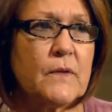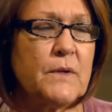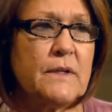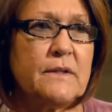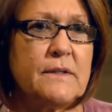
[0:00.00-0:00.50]

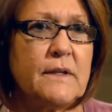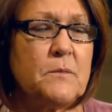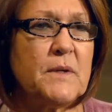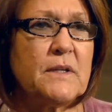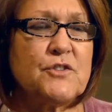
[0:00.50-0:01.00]
We didn't
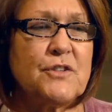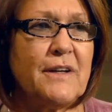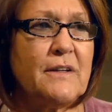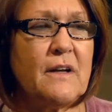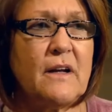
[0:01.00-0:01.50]
attend because
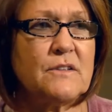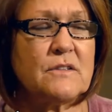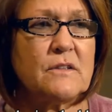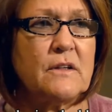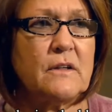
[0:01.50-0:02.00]
Shanann and I
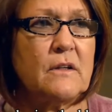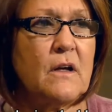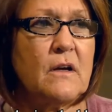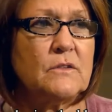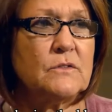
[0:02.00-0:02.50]
just couldn't get
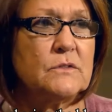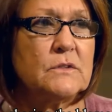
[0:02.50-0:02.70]
along.